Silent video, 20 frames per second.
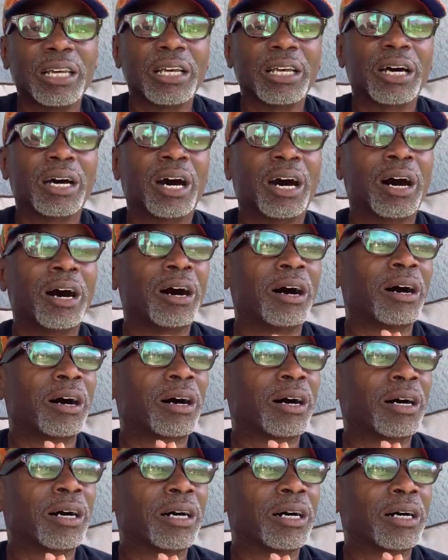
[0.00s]

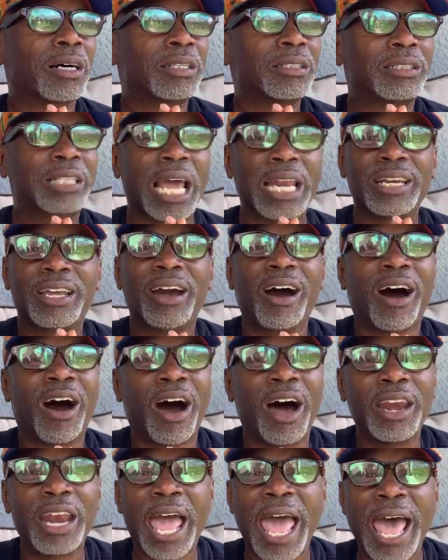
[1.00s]
that
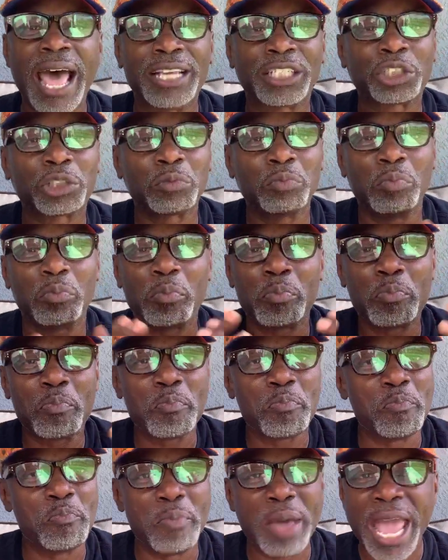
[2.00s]
God has
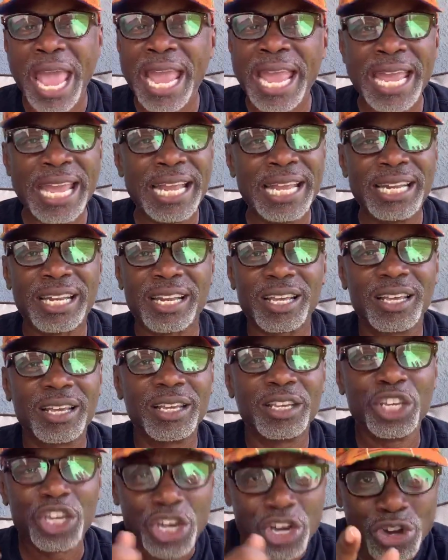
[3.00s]
made
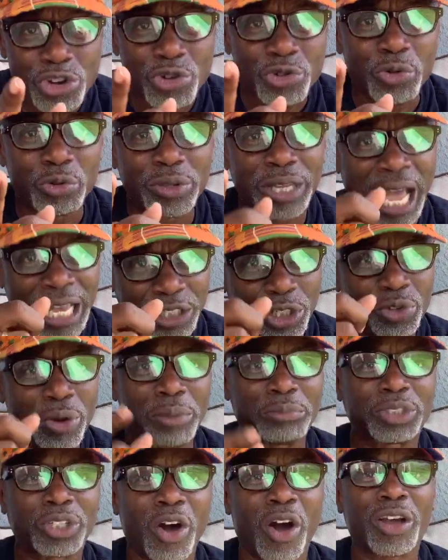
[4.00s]
you. That's who
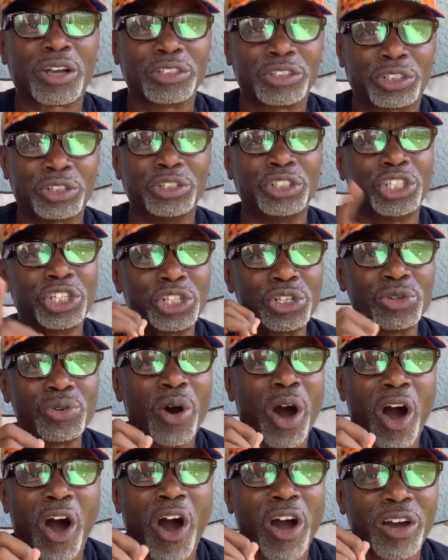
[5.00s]
I'm talking to.
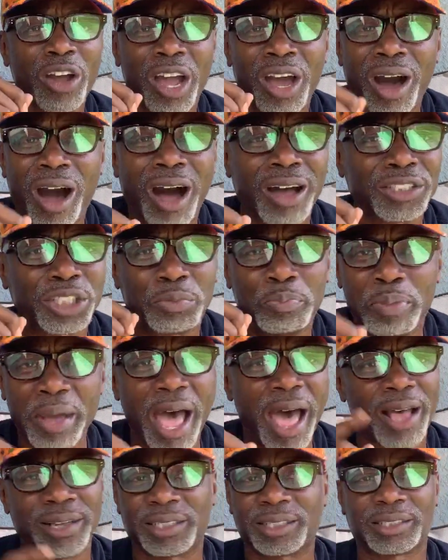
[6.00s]
You are God's
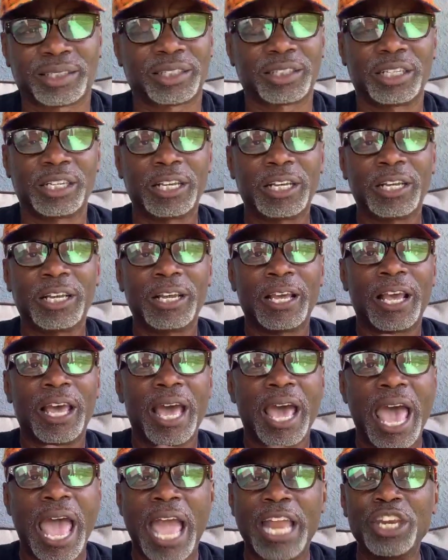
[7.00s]
best.
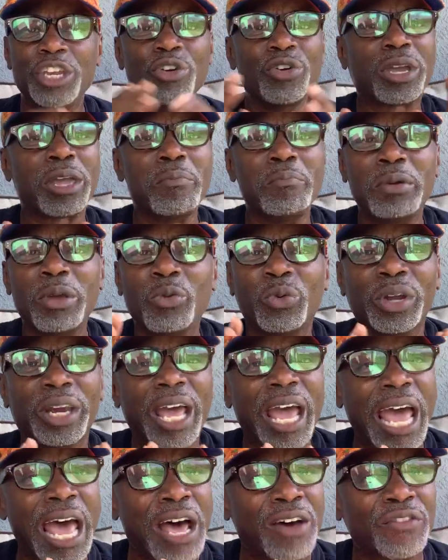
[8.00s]
And you can be
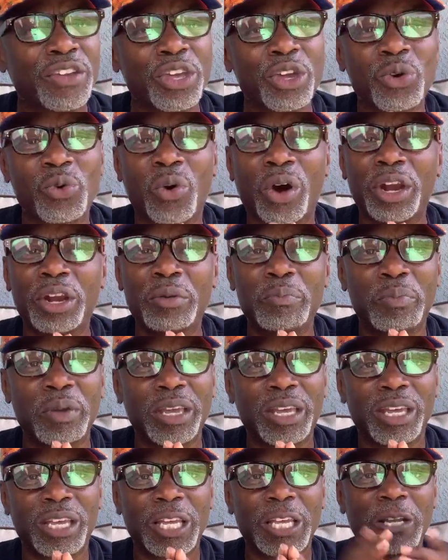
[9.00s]
whatever you want to
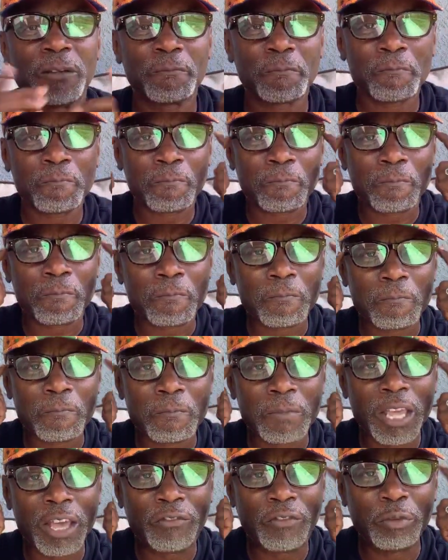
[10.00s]
be
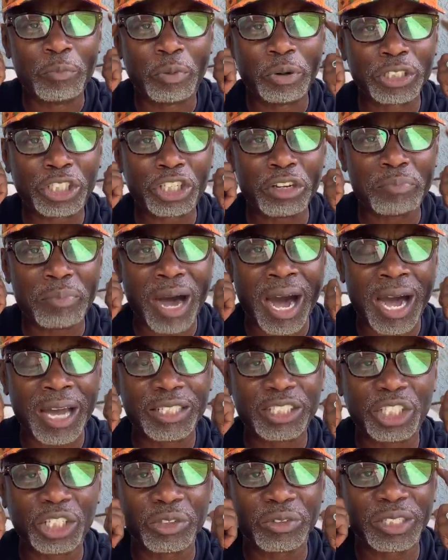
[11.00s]
if you put your
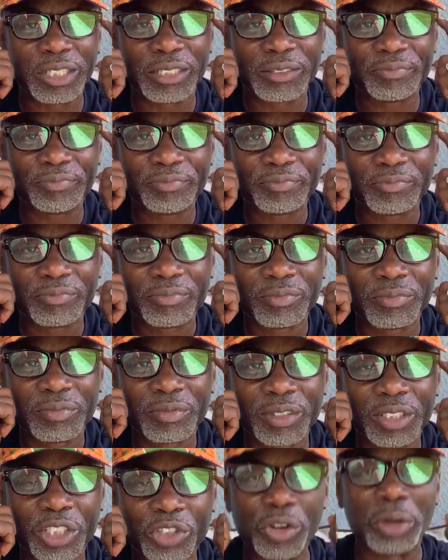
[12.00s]
mind to it.
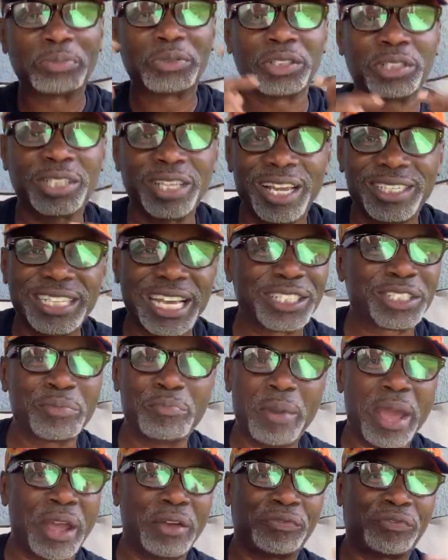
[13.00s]
Scripture says, as a
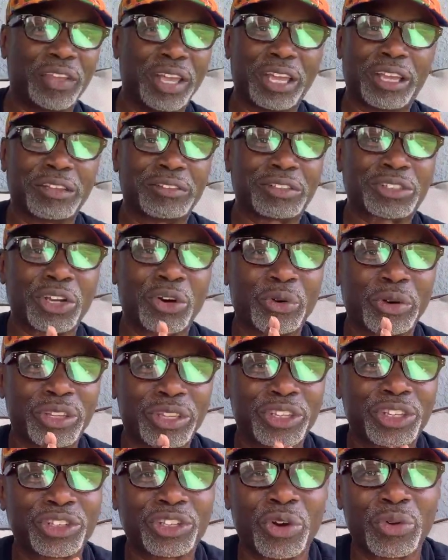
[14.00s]
man thinketh,
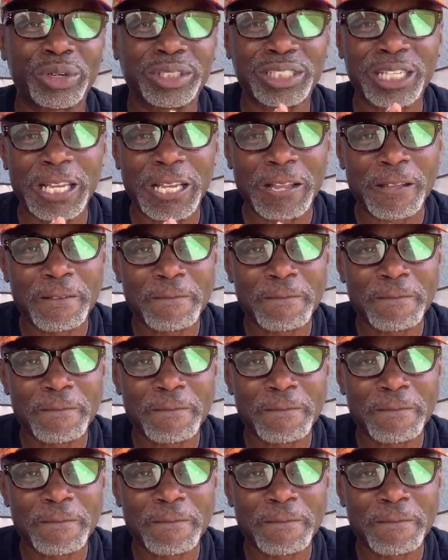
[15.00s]
so is he.